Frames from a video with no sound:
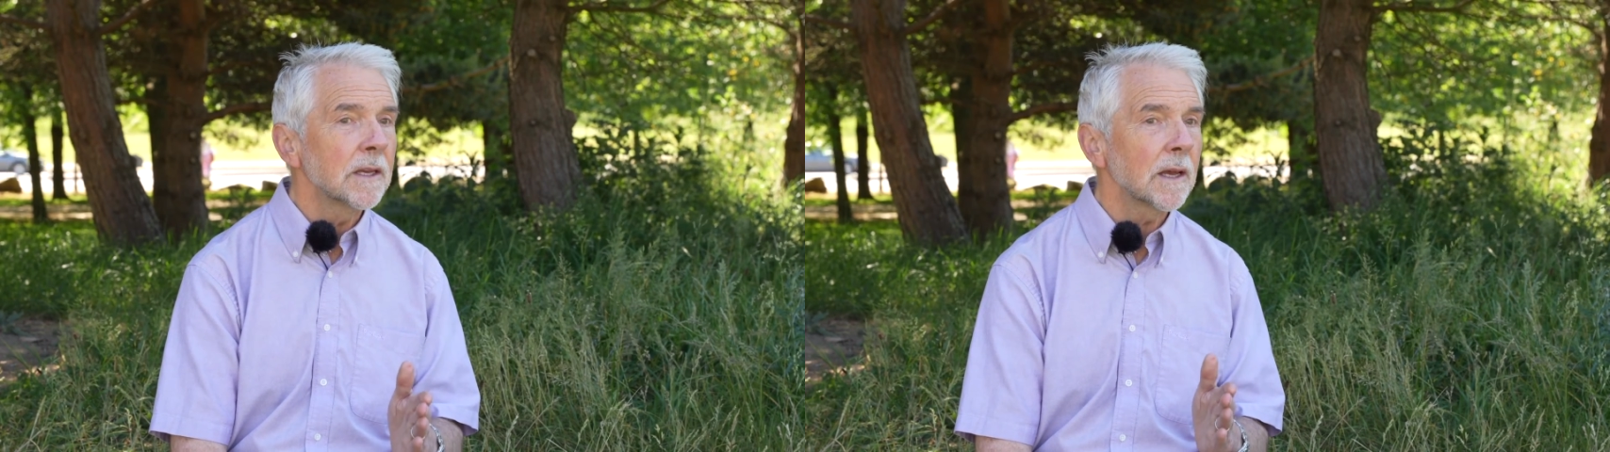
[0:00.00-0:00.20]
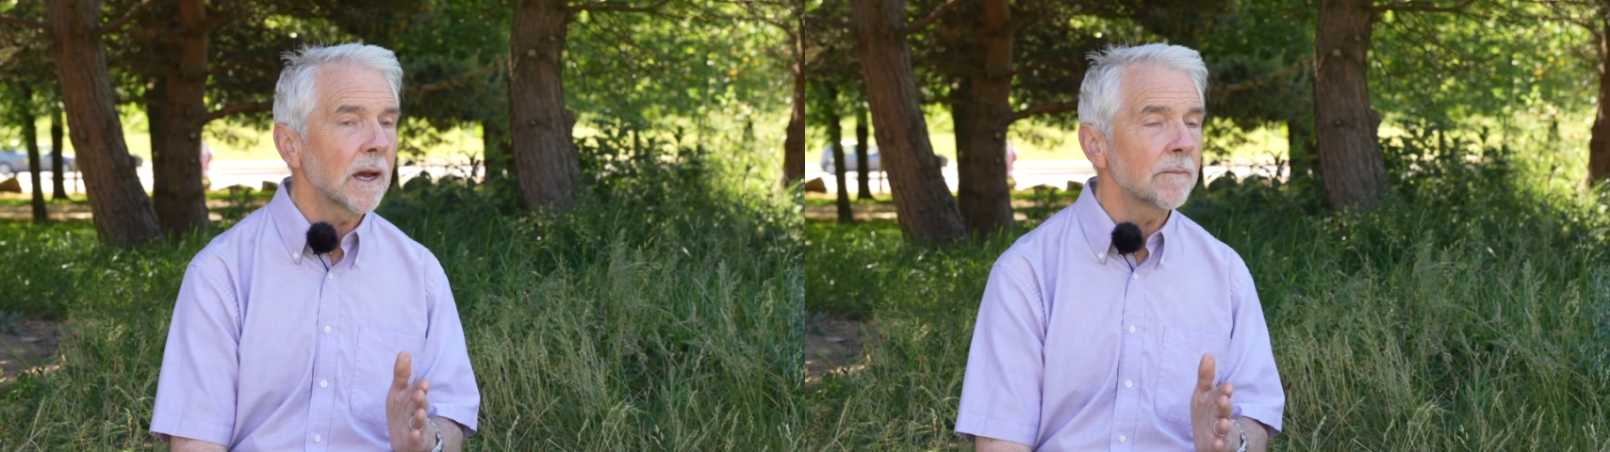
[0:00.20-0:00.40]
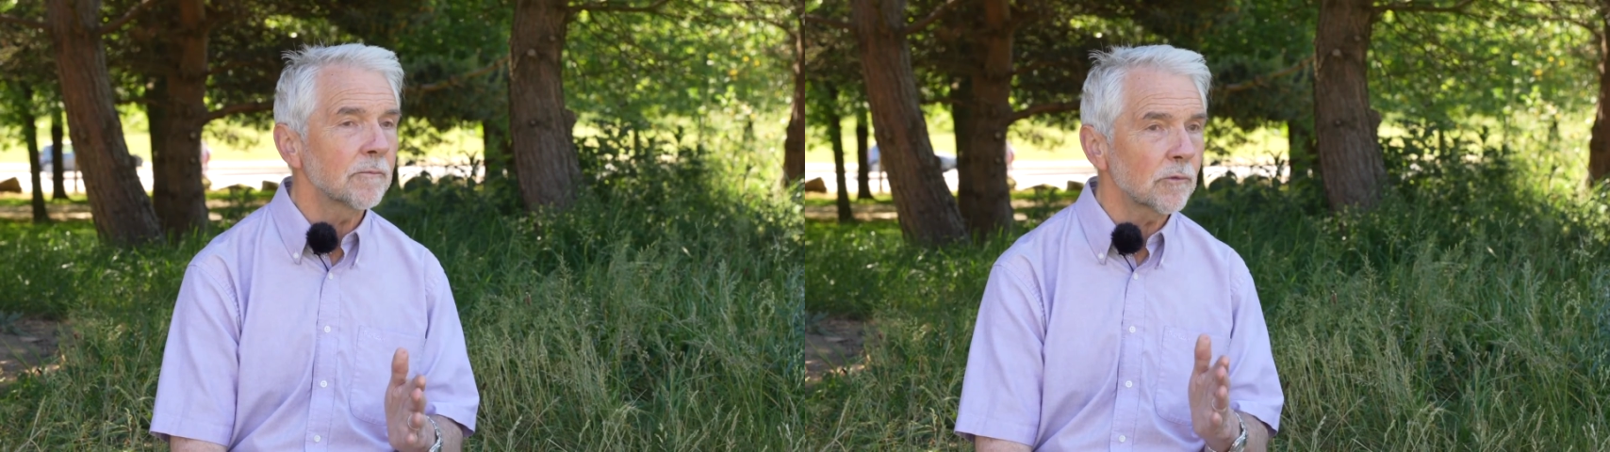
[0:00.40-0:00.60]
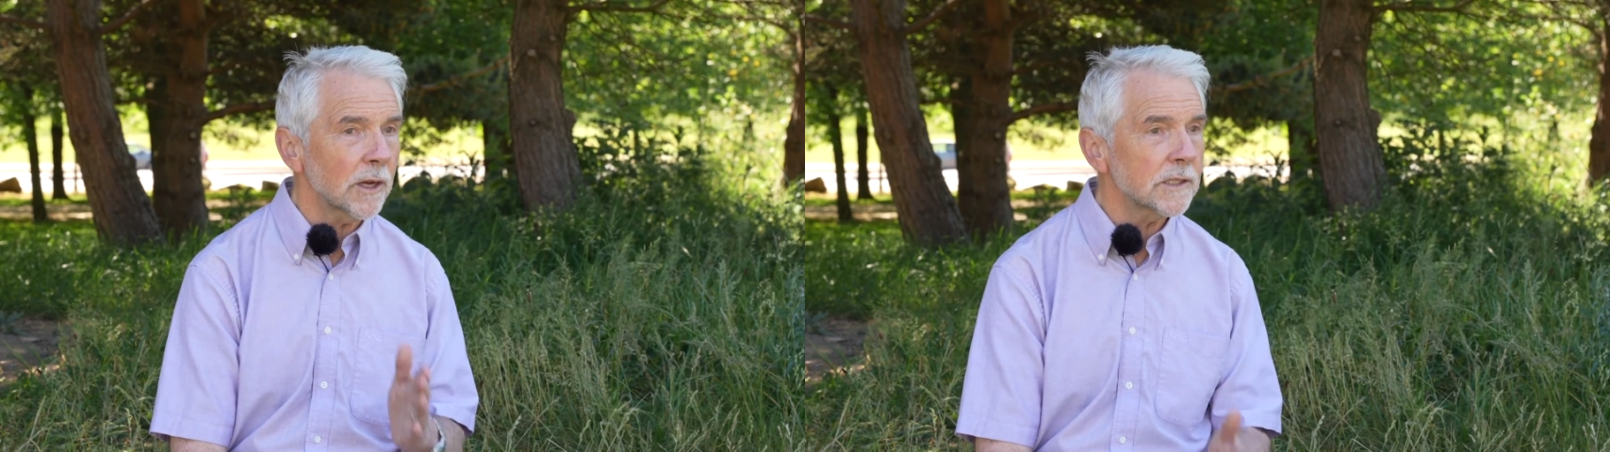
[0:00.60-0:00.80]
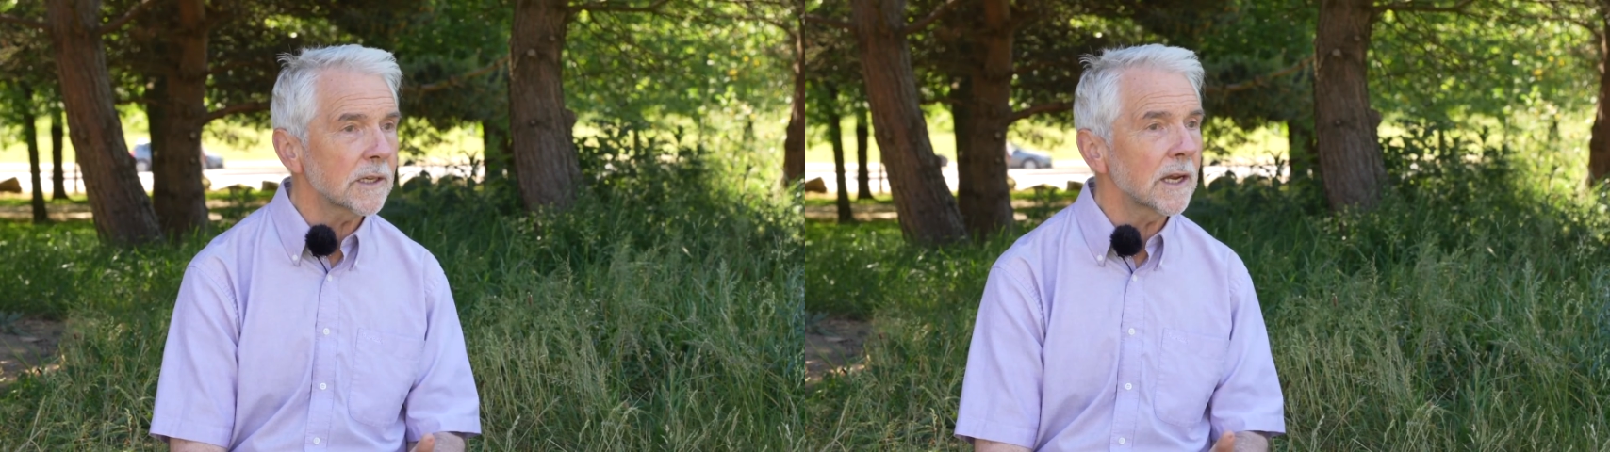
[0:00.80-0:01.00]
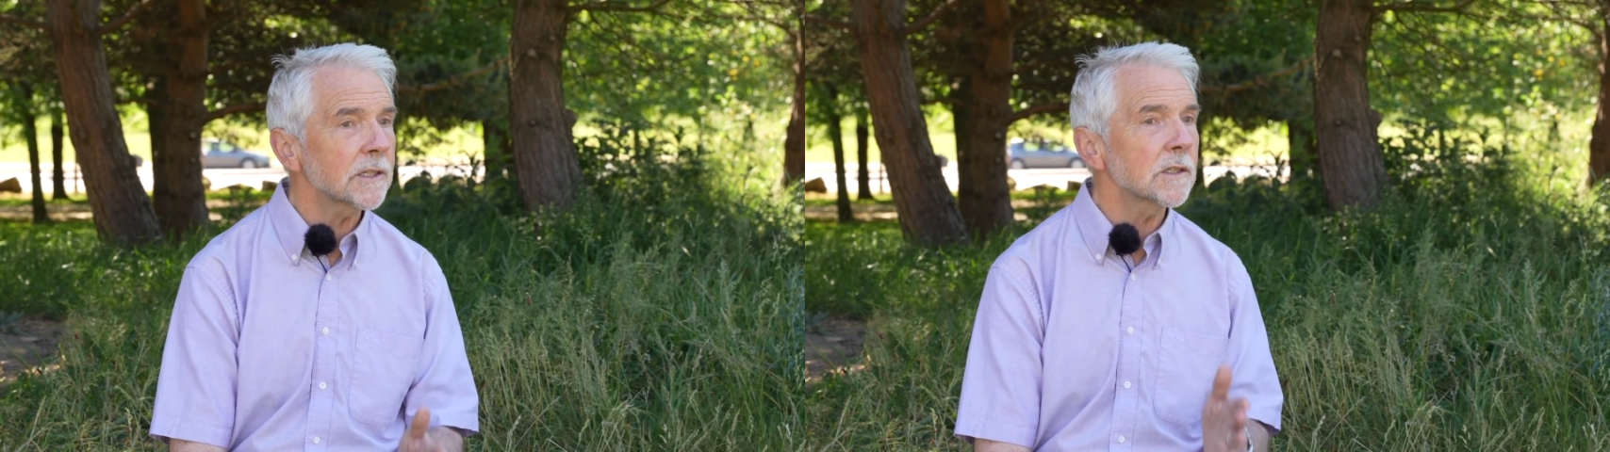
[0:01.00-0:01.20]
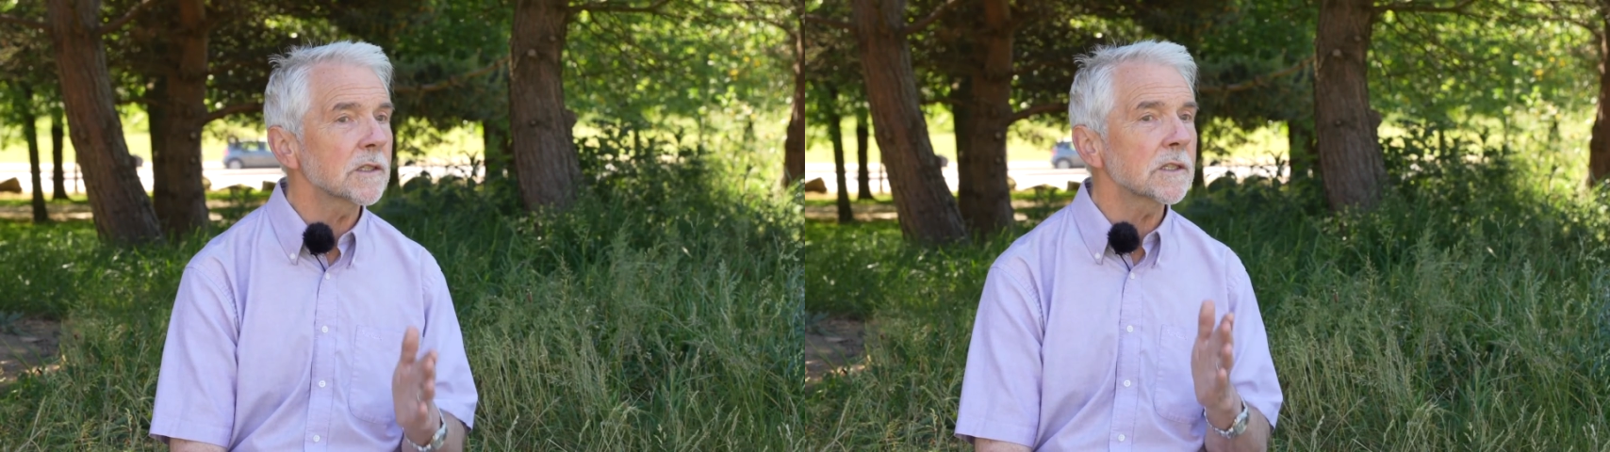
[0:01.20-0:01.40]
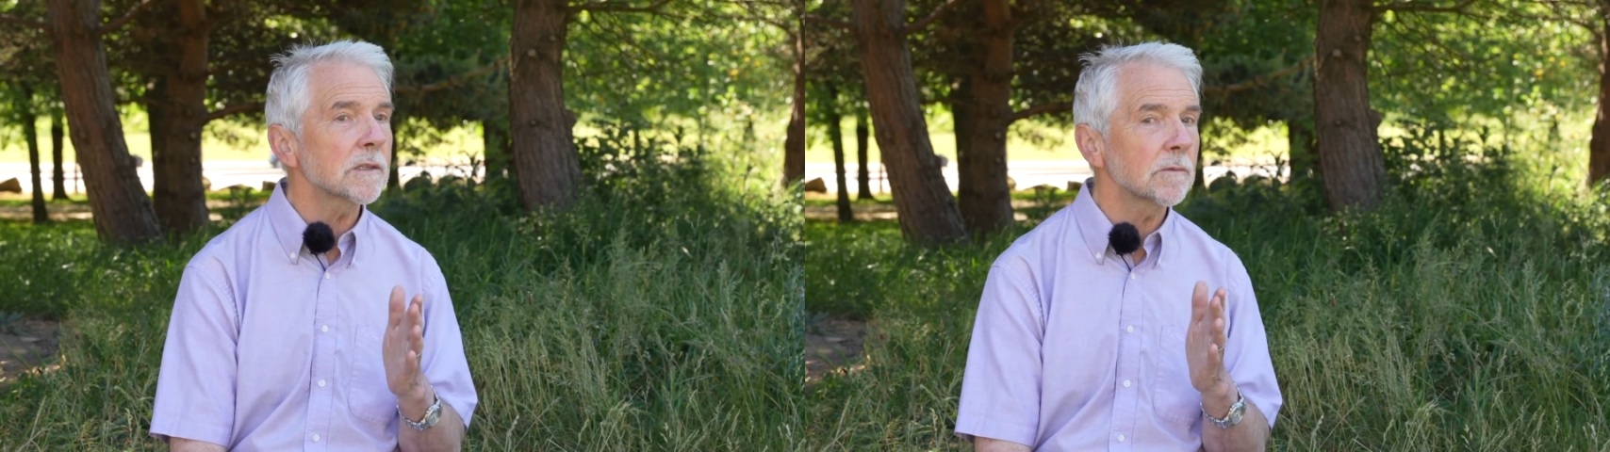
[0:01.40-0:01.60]
writing
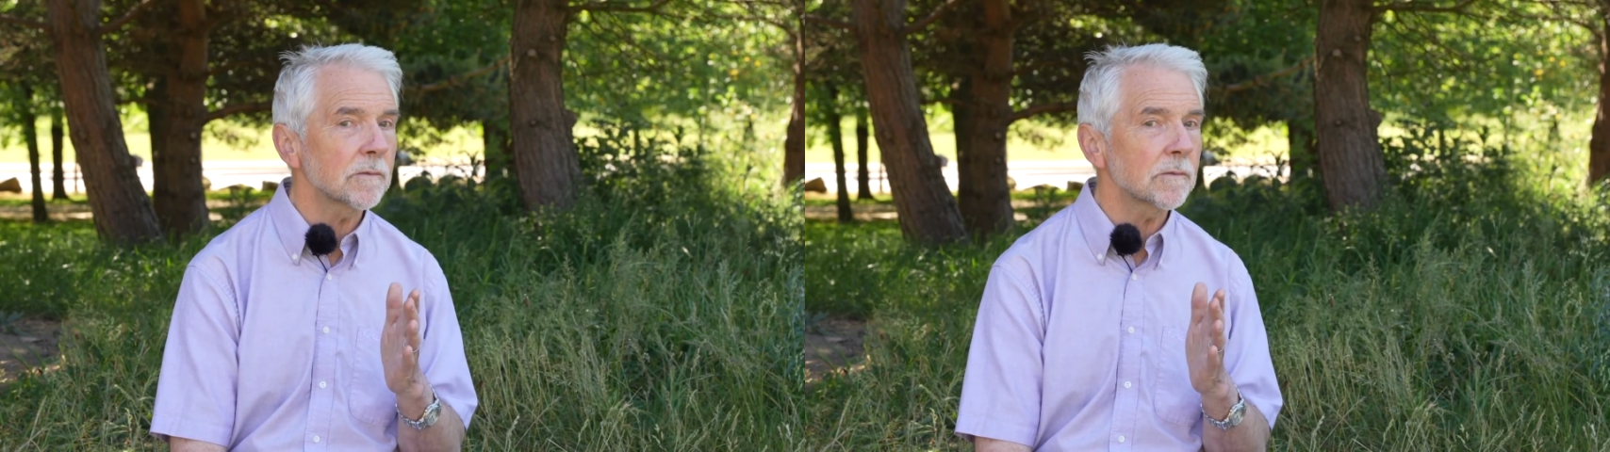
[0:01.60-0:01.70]
letters,